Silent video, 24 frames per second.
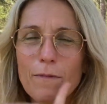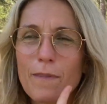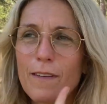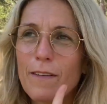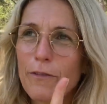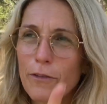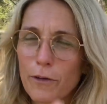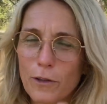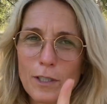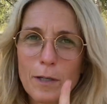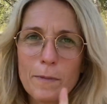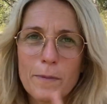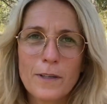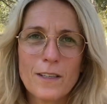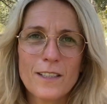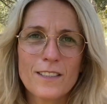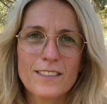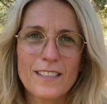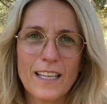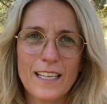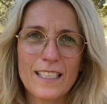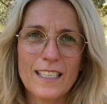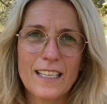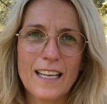first I'm gonna
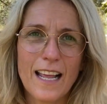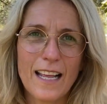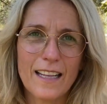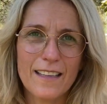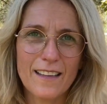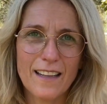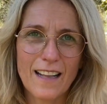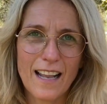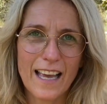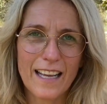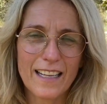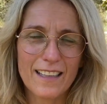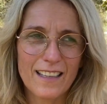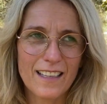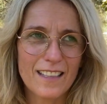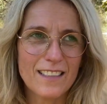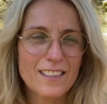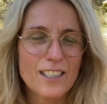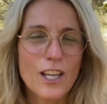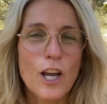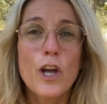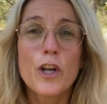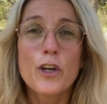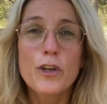state it like
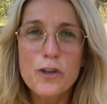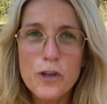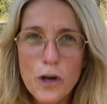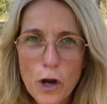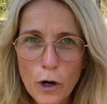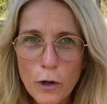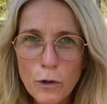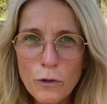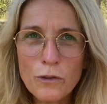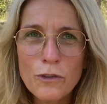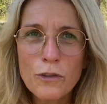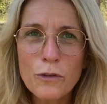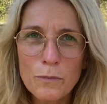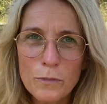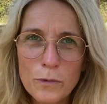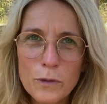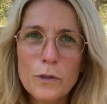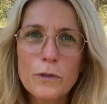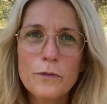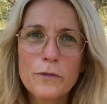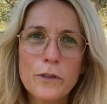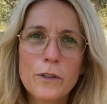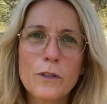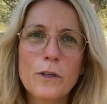this. Don't
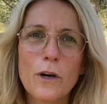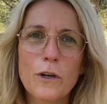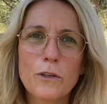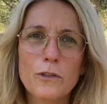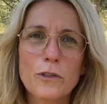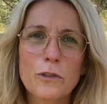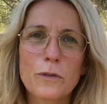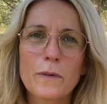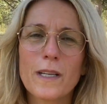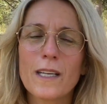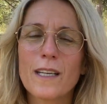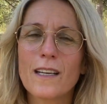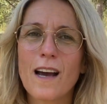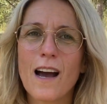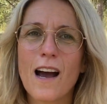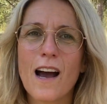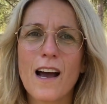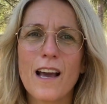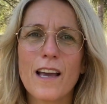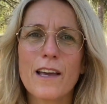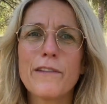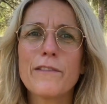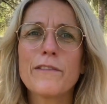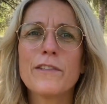move to Costa Rica
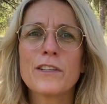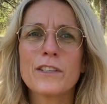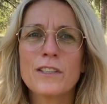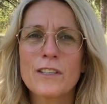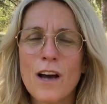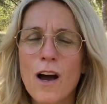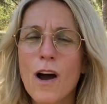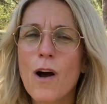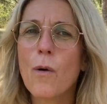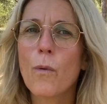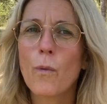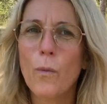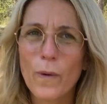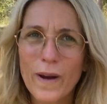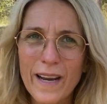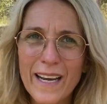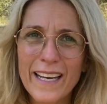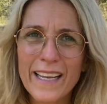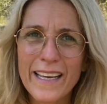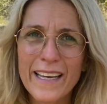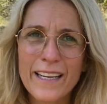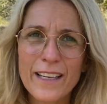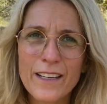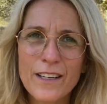if you're not
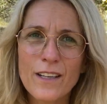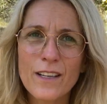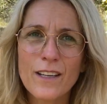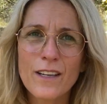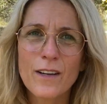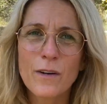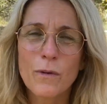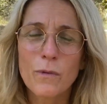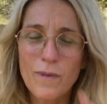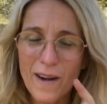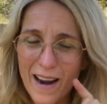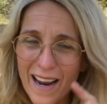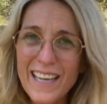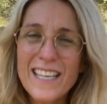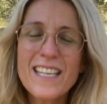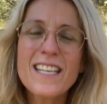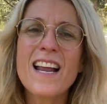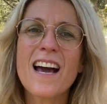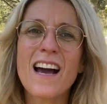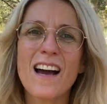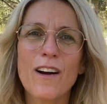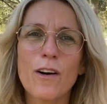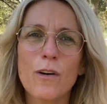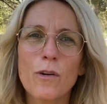willing right
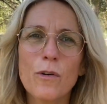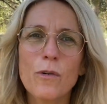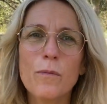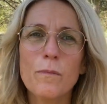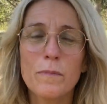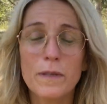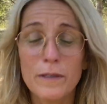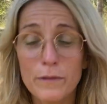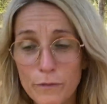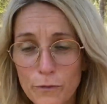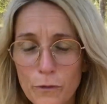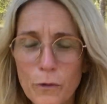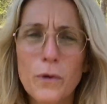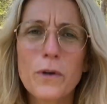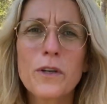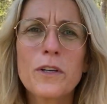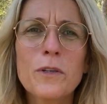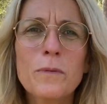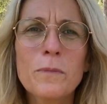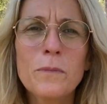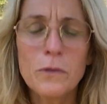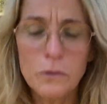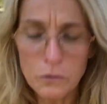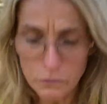now, before
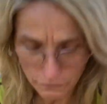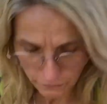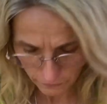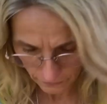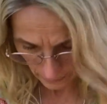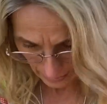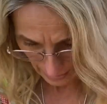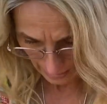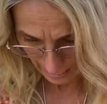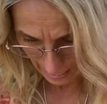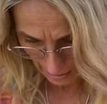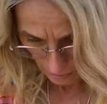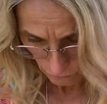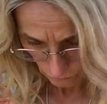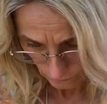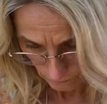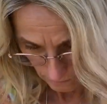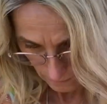you move. Ow!